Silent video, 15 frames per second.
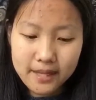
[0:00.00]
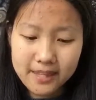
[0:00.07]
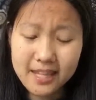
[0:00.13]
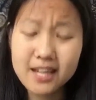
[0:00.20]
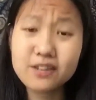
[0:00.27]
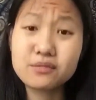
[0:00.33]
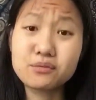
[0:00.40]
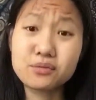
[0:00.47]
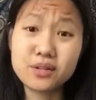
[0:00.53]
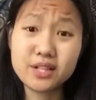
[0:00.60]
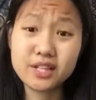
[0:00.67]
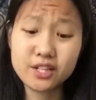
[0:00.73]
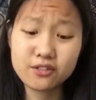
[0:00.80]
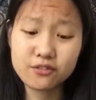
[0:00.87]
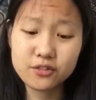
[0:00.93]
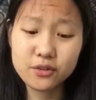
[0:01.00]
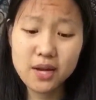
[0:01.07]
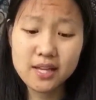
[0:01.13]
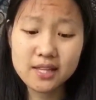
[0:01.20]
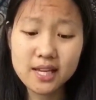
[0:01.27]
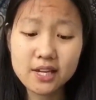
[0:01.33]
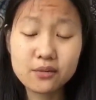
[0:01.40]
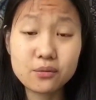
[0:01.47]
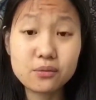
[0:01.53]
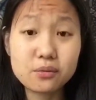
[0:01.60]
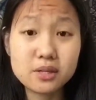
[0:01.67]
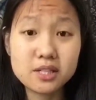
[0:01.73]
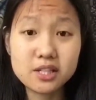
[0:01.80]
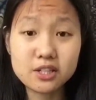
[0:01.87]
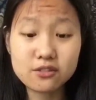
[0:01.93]
They had really good food and they had a
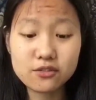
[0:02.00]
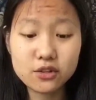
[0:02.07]
really good